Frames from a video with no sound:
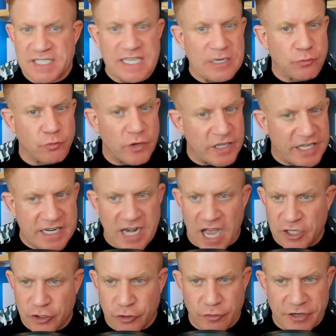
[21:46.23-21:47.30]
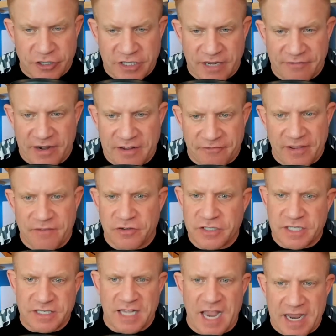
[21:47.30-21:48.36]
like really not doing yourself any favors.
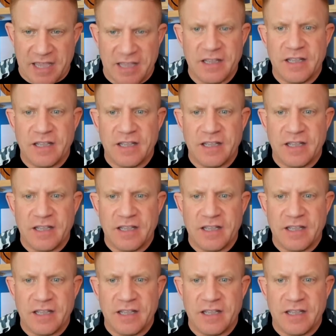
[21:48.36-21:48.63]
Cause like